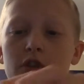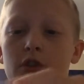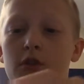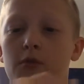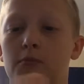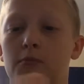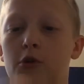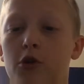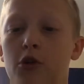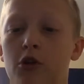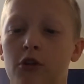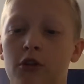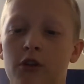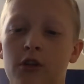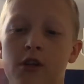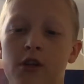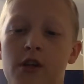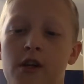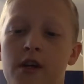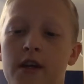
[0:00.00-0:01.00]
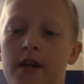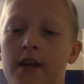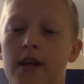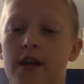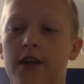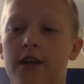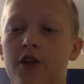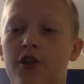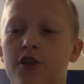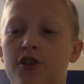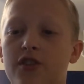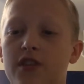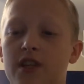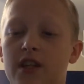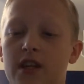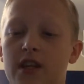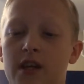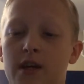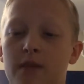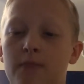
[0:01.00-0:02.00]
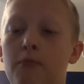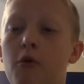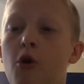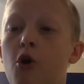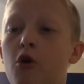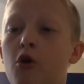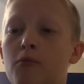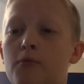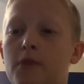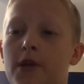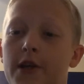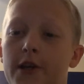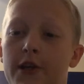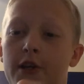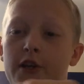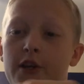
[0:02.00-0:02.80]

little ball, and you're just gonna palm it in